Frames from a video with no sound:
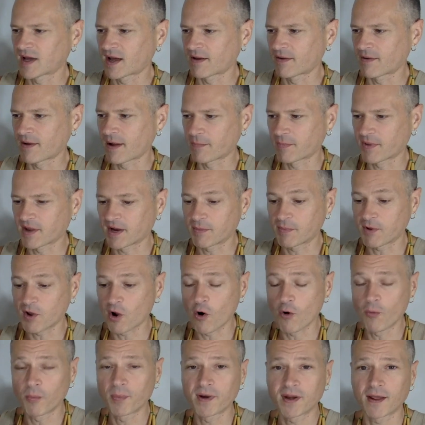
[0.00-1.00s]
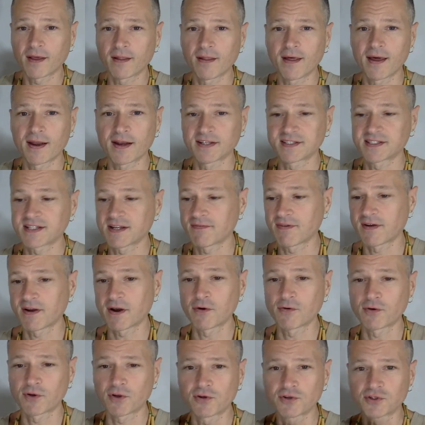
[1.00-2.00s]
I'm going to be opening a lot of stuff. I
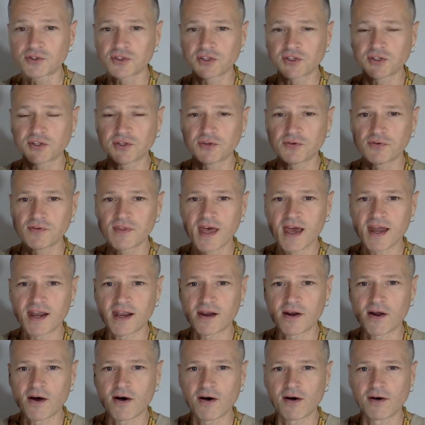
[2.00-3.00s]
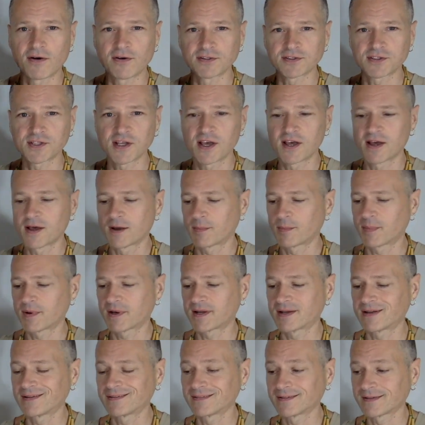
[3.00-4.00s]
don't usually do that in hauls,
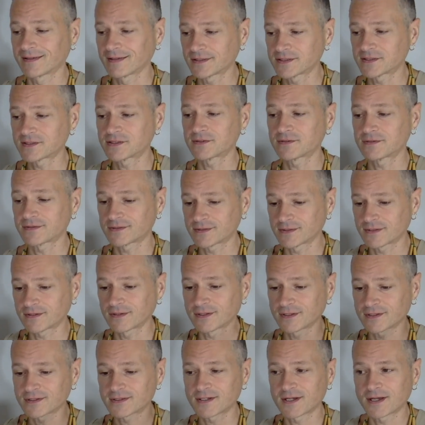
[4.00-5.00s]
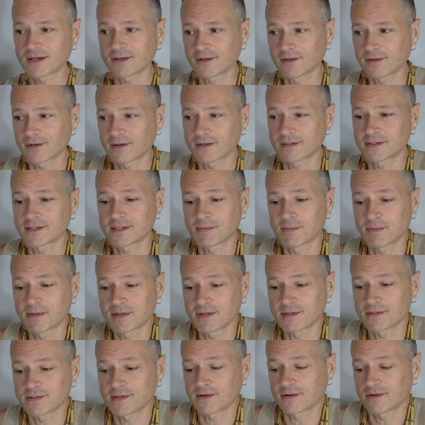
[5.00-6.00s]
but let's let's take a look at some of
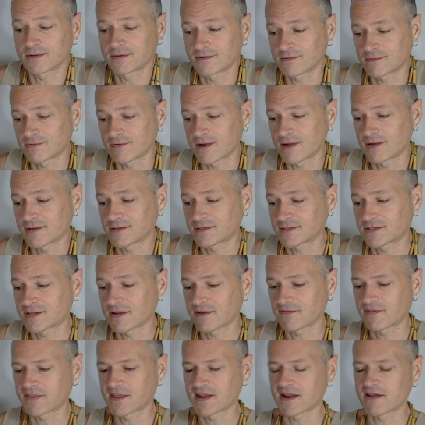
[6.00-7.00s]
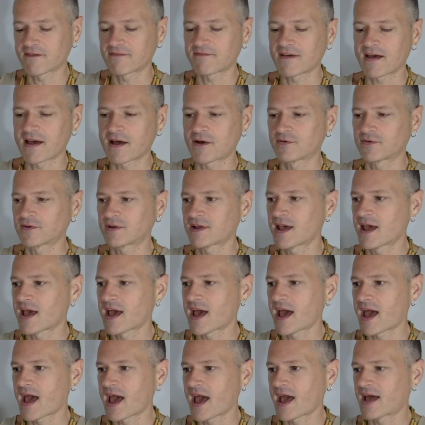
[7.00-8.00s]
this great stuff that I found
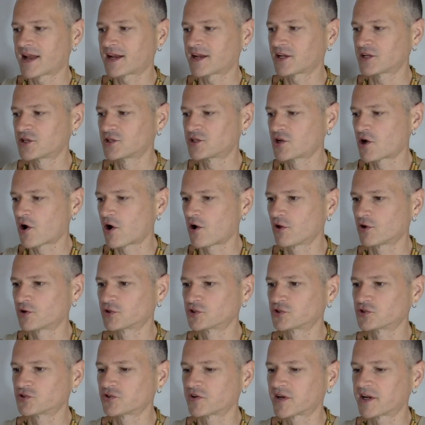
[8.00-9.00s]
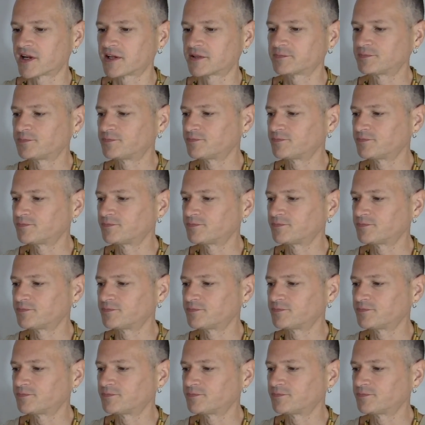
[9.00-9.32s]
at Dollar Tree.